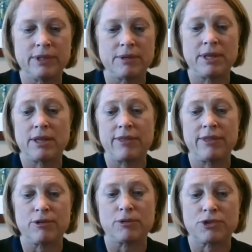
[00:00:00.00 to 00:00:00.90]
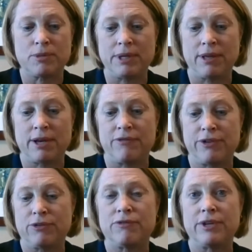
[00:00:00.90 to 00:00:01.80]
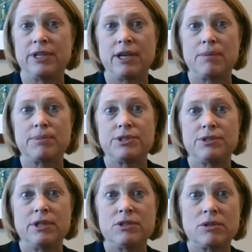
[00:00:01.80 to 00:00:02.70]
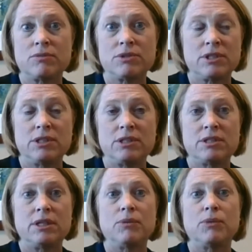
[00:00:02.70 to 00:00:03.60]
I mean, I think there's going to be a lot of federal funding opportunities on resiliency.